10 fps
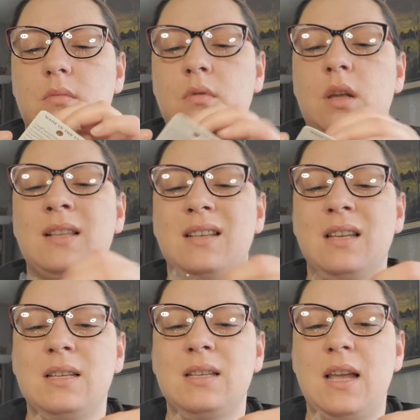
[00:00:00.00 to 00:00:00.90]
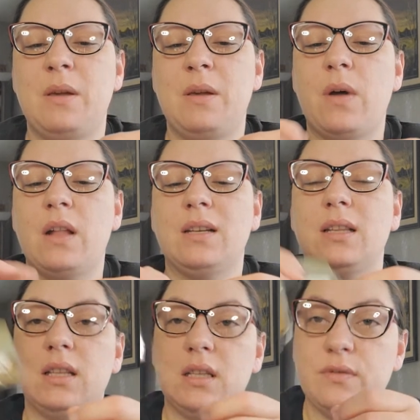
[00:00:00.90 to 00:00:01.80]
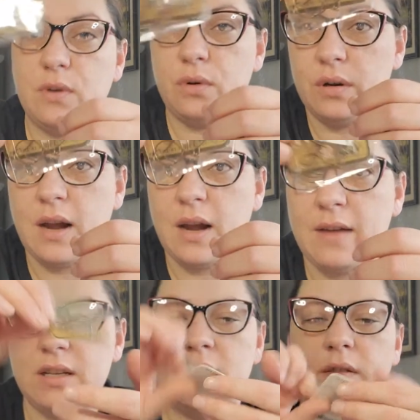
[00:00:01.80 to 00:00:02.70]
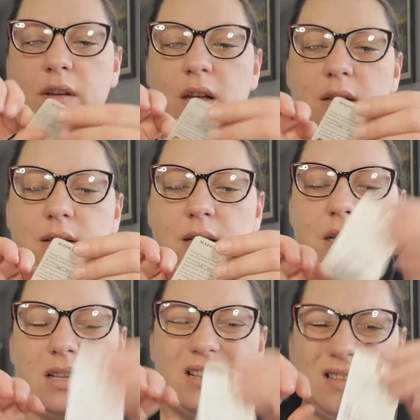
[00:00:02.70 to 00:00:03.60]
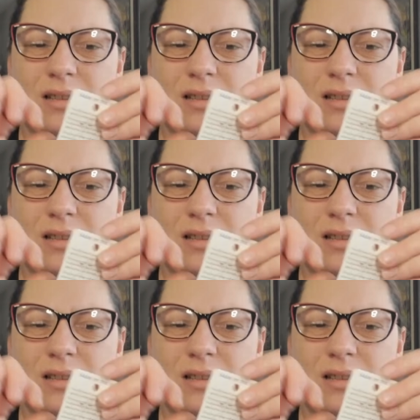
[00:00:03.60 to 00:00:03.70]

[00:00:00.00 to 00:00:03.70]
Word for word: It's going to take me a while to get these photographed. I don't know if you can see these.